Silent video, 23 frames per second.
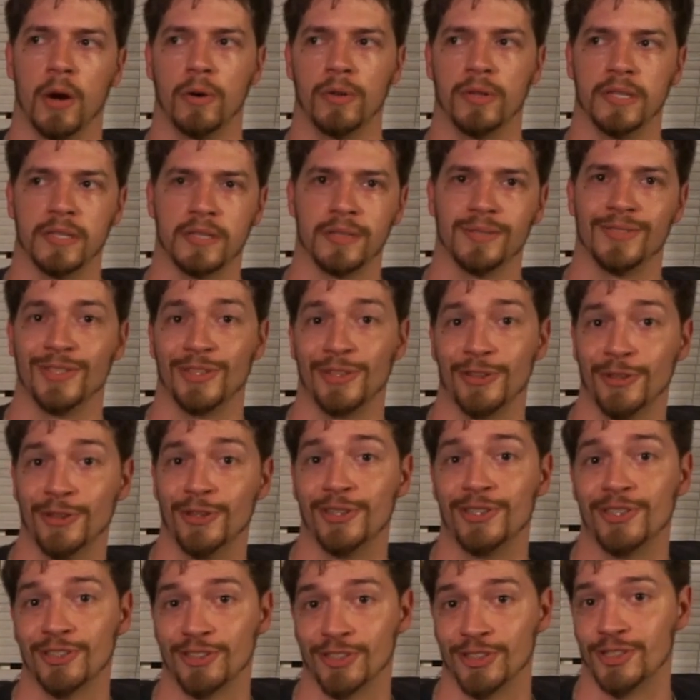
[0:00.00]
oh, this isn't
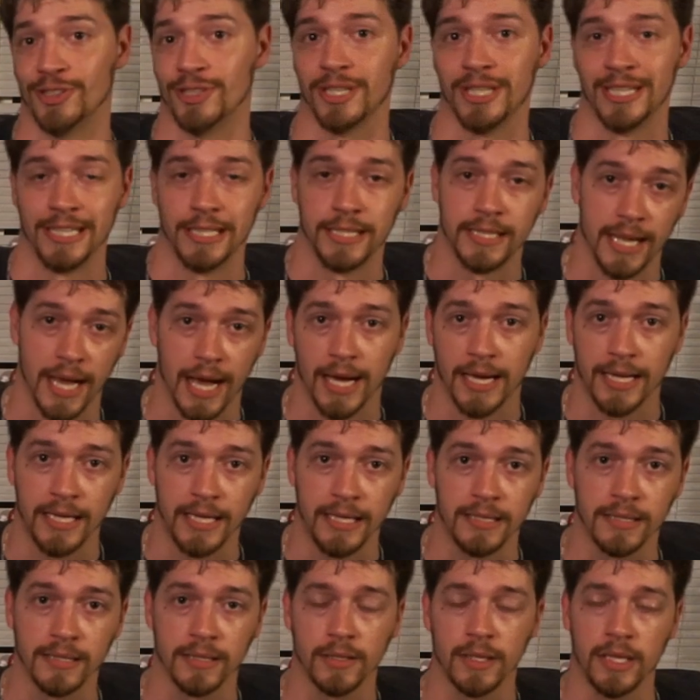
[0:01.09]
good because it's going to die
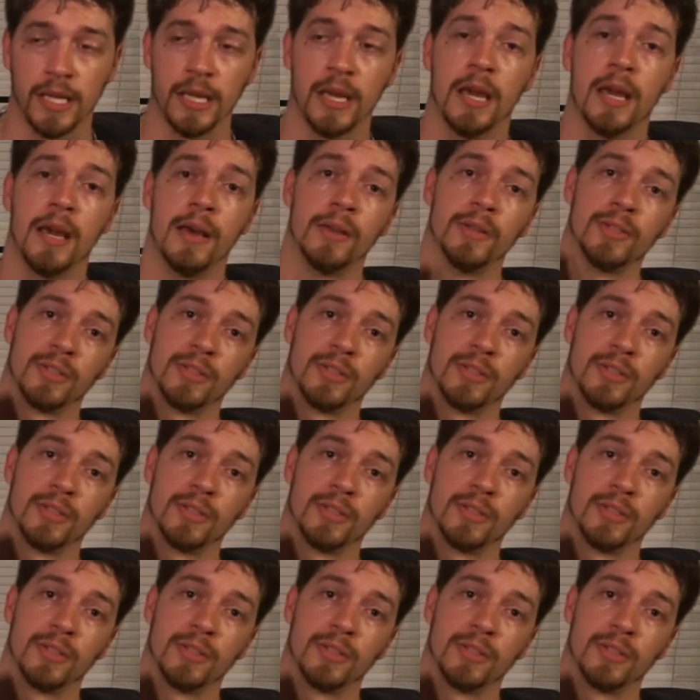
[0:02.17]
easily,